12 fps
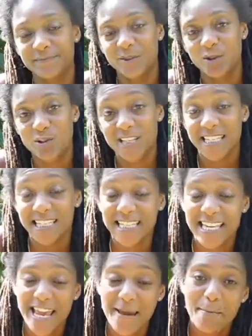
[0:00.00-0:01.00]
Kristen
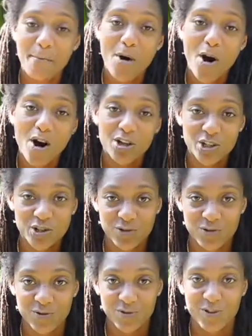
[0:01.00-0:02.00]
Lene Marshall.
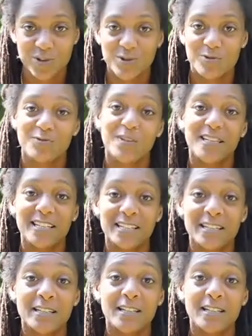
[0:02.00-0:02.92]
Don't you forget.